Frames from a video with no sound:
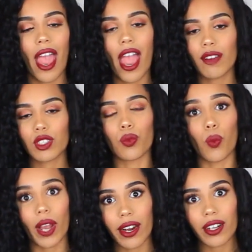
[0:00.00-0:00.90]
after
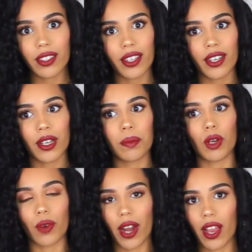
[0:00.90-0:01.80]
wearing them
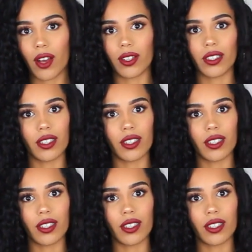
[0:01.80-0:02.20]
around